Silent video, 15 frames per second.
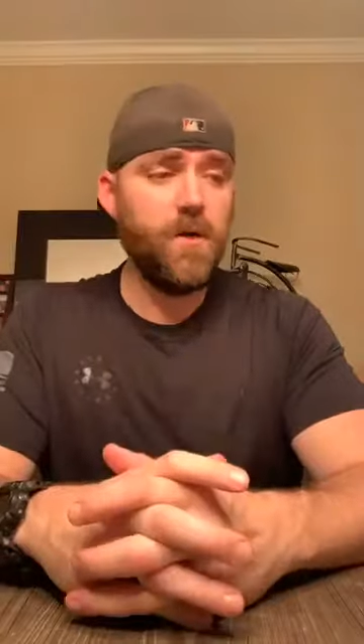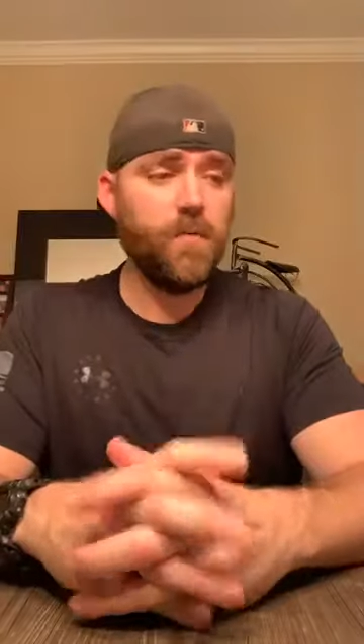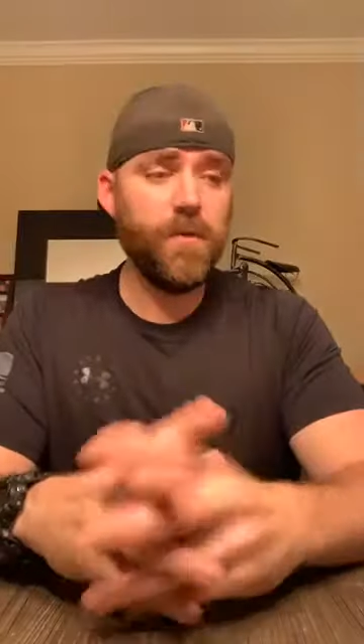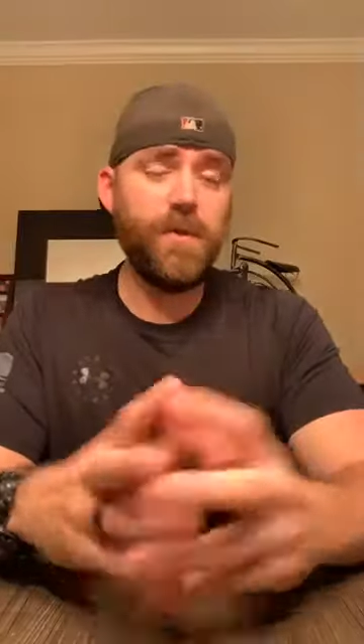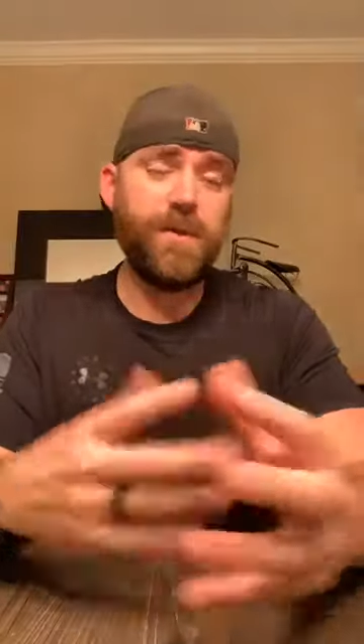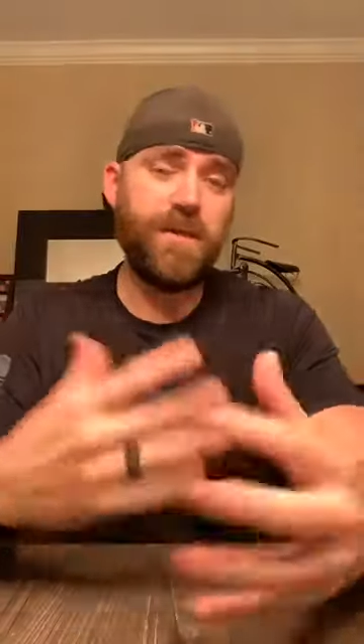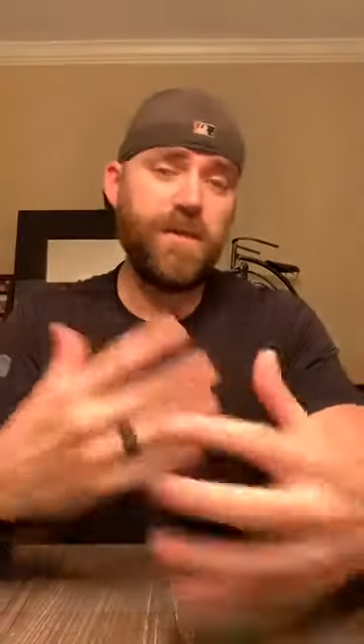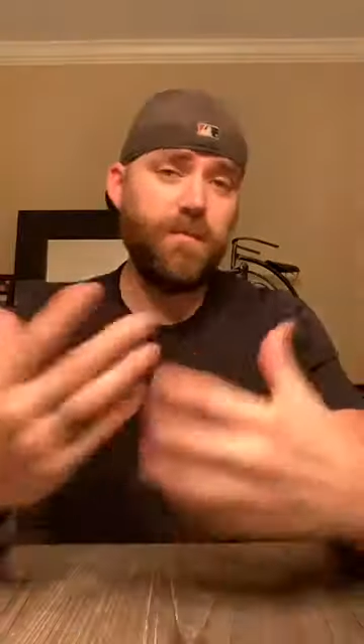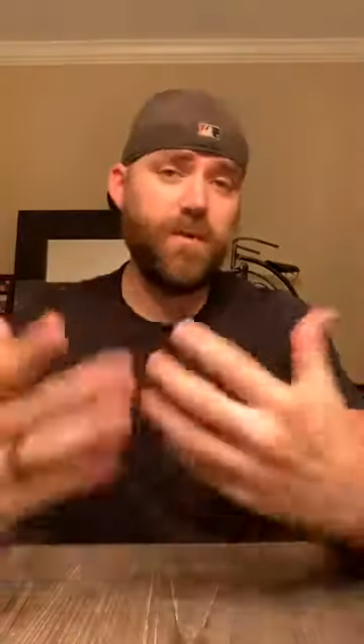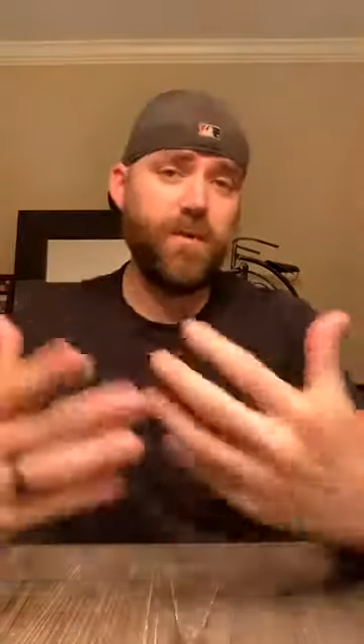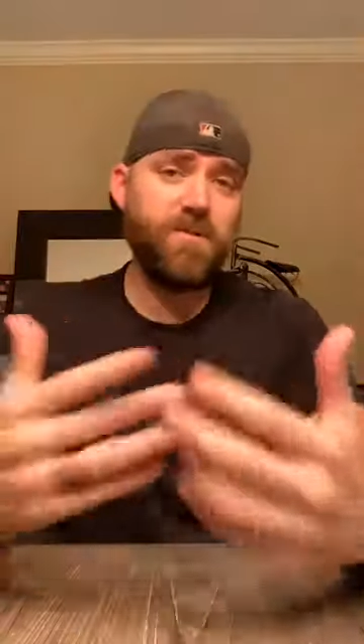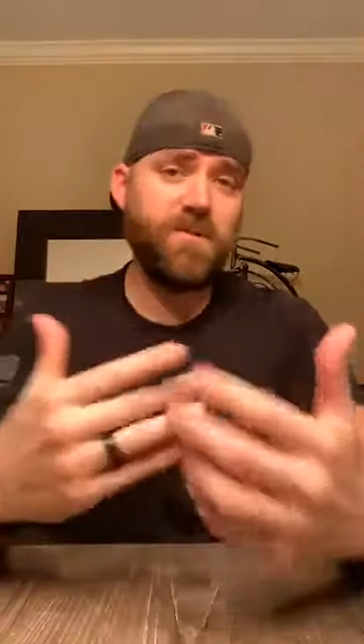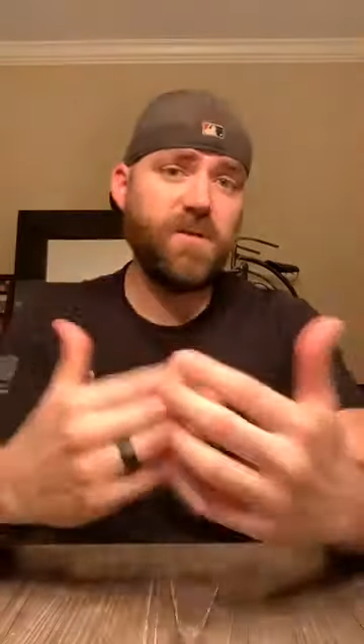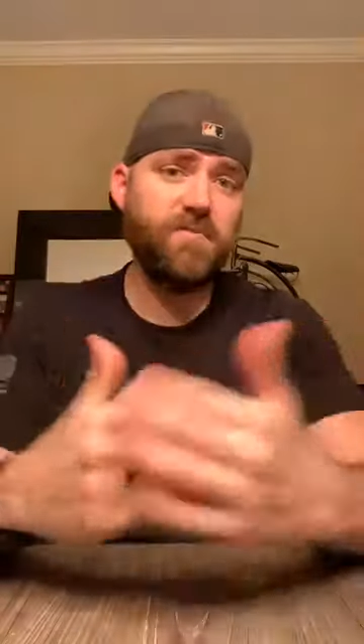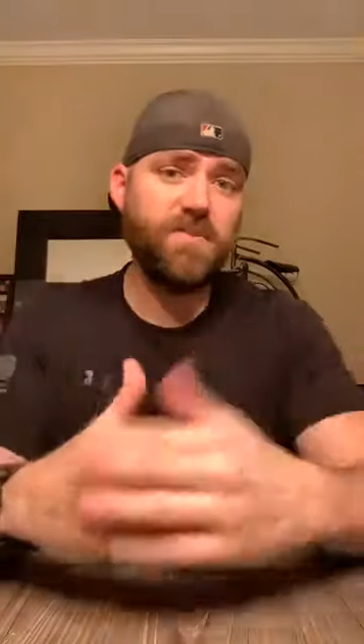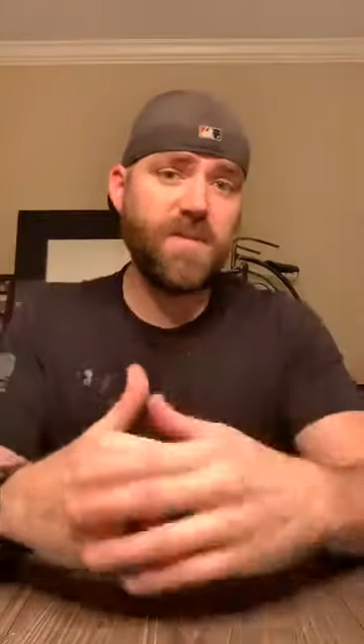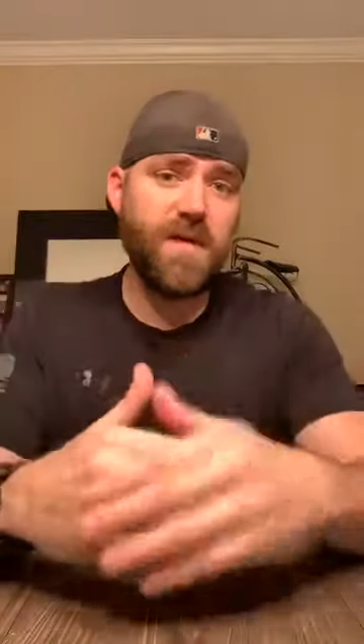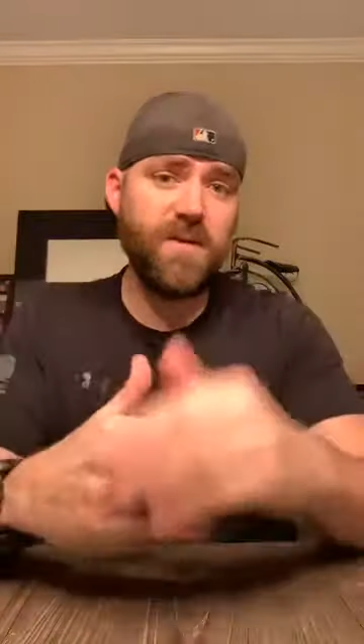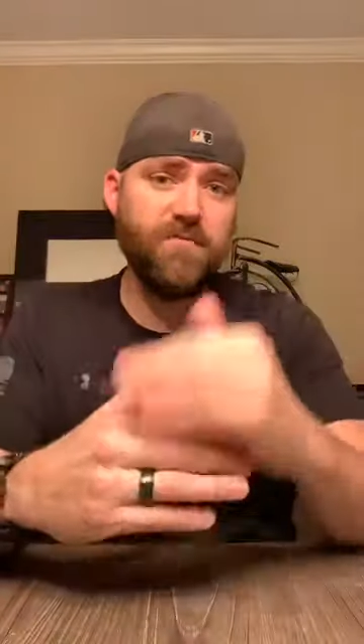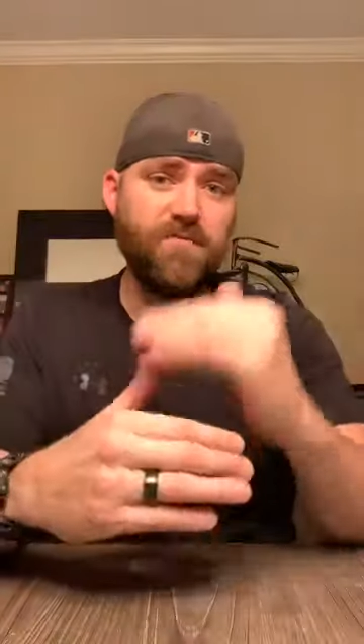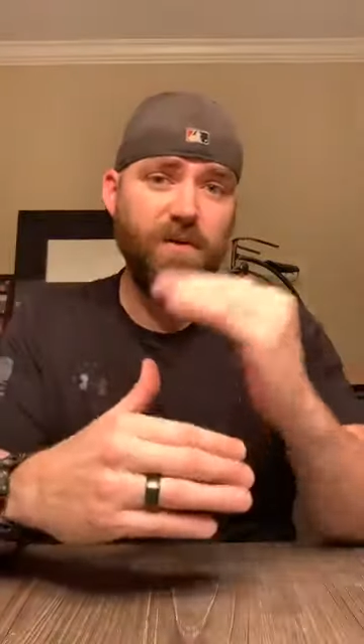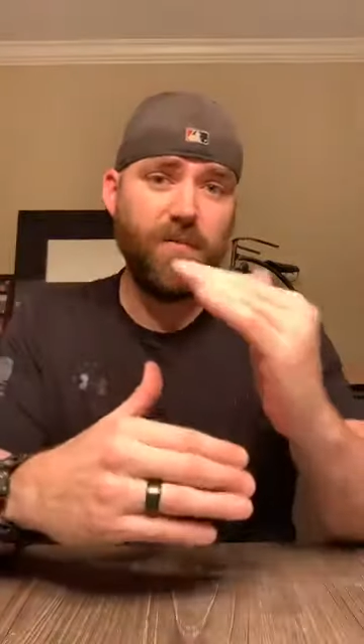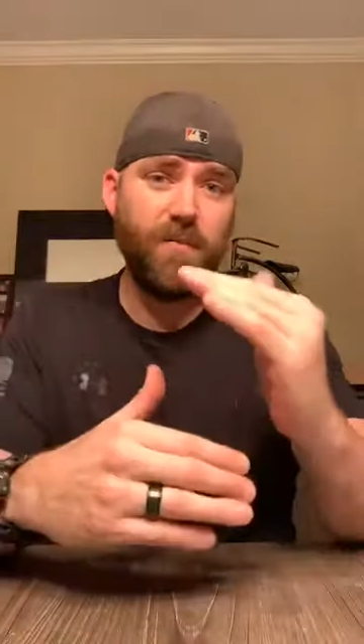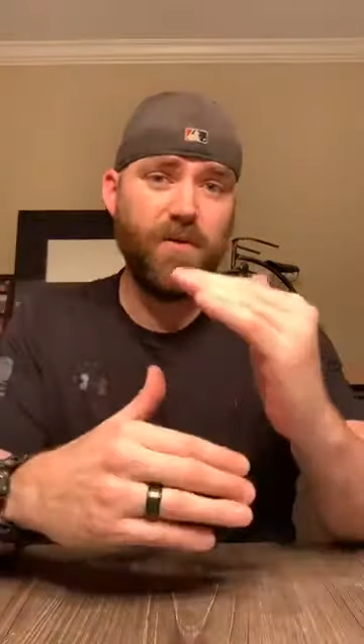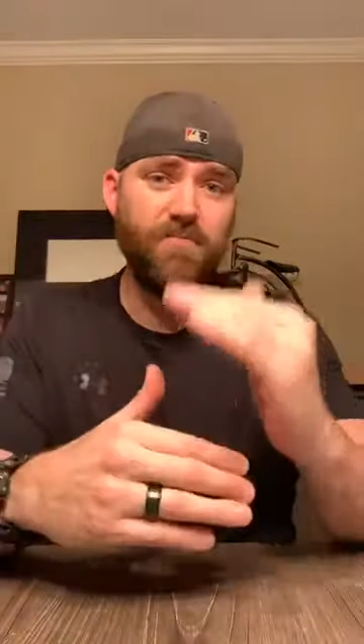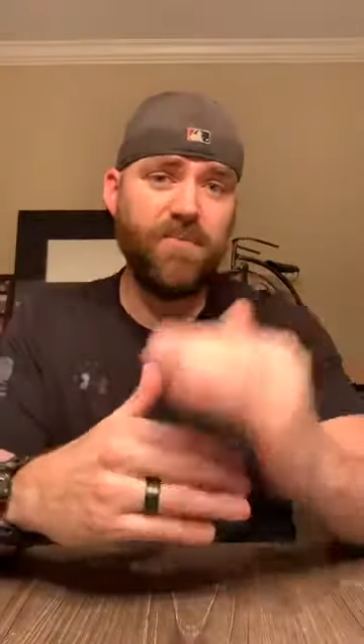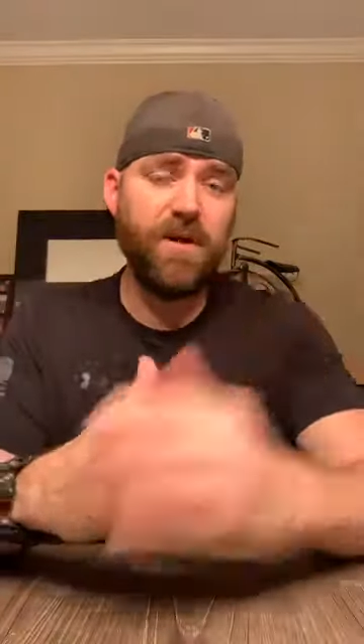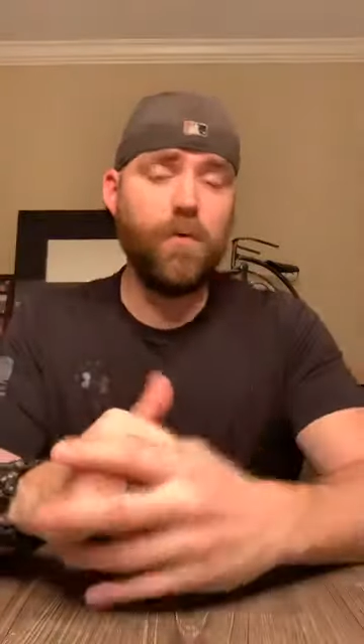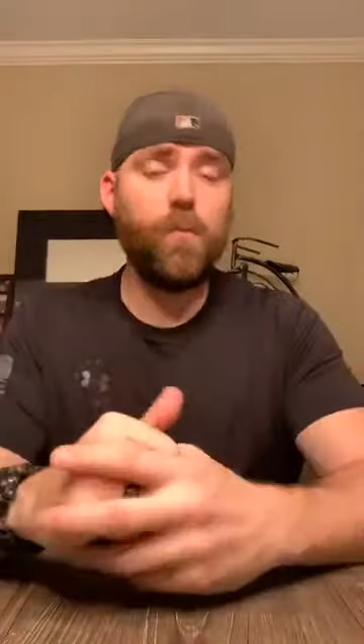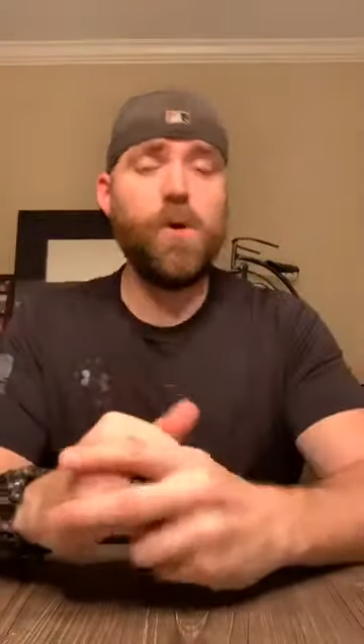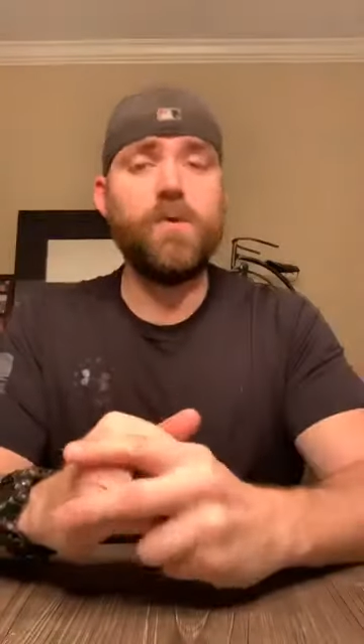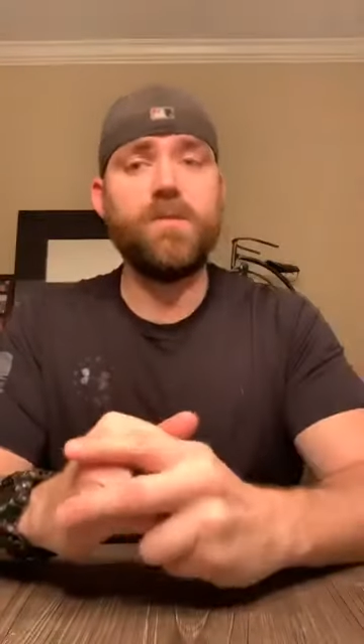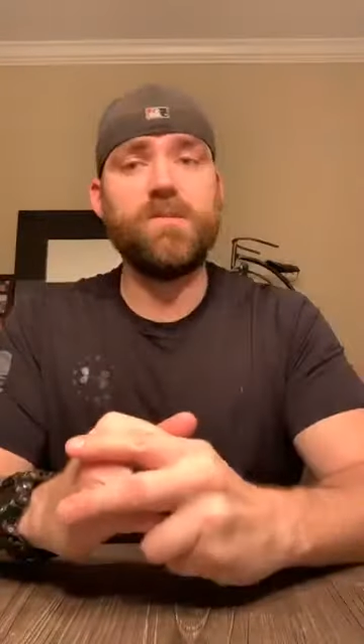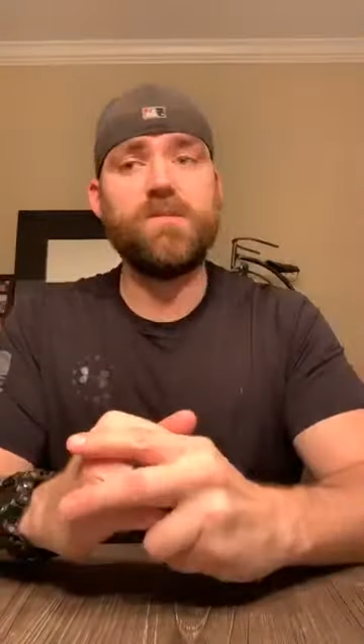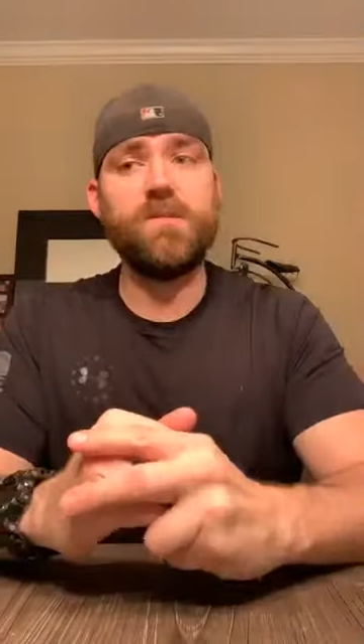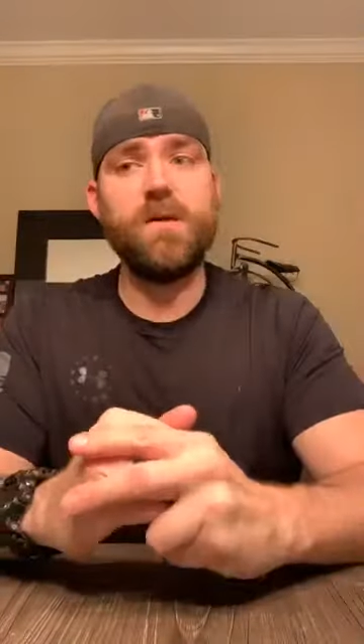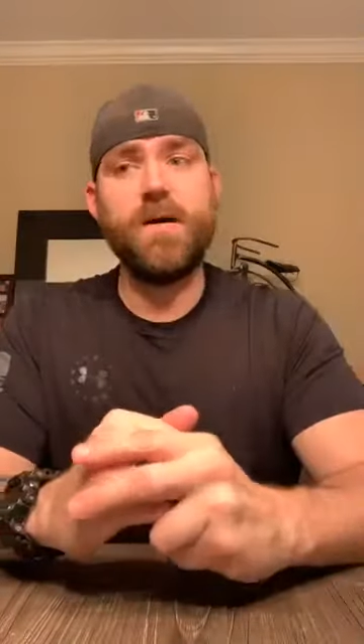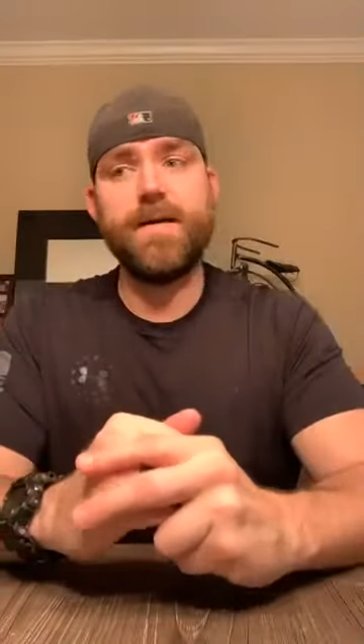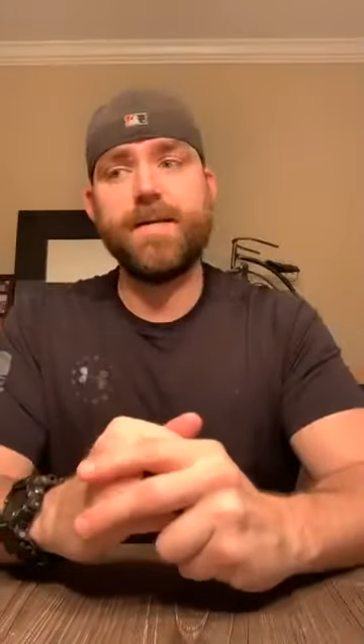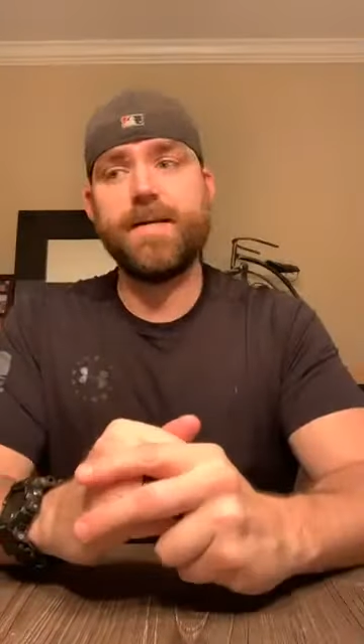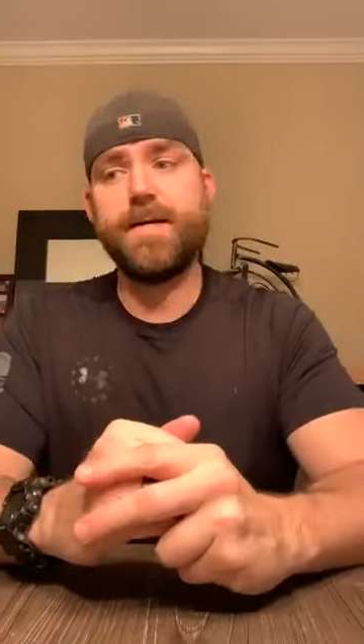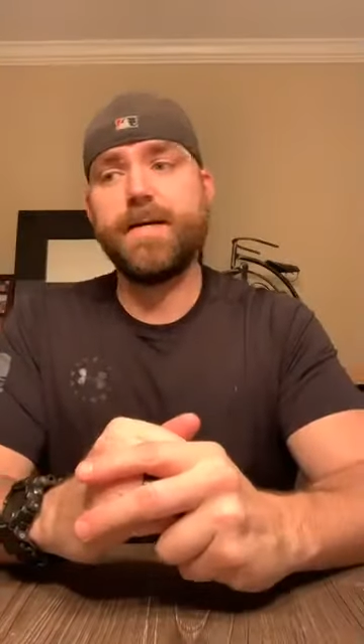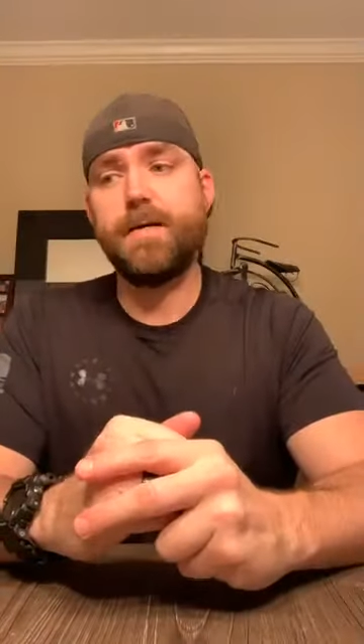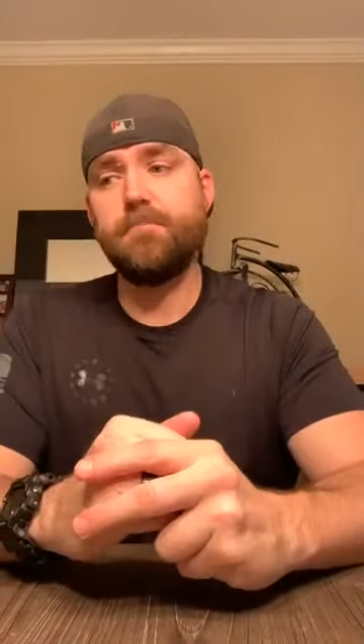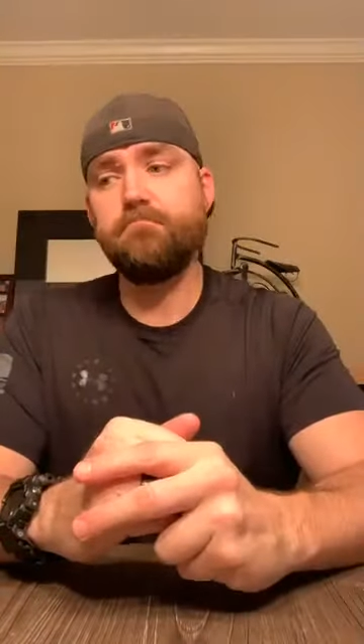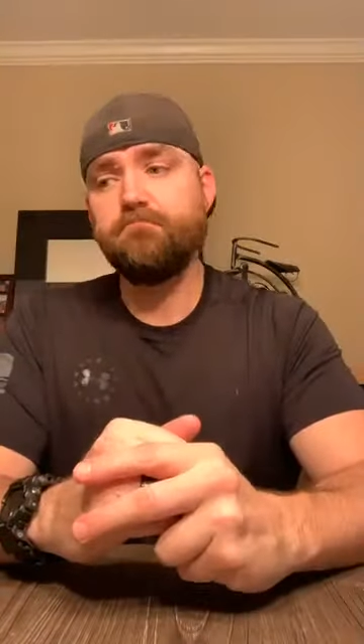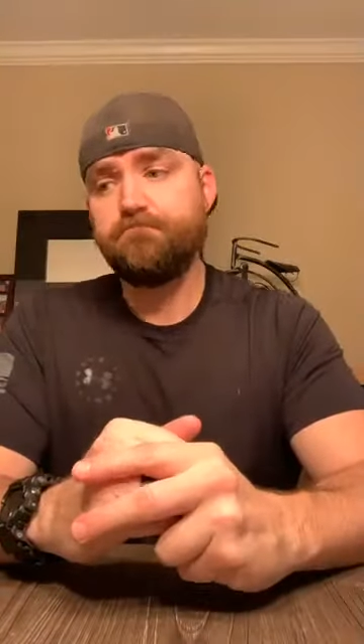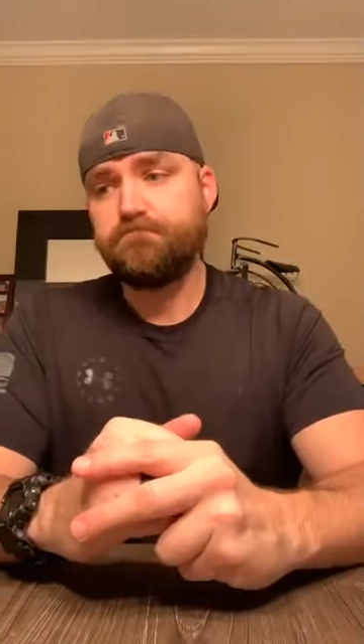really keep ourselves kind of above that wellness line.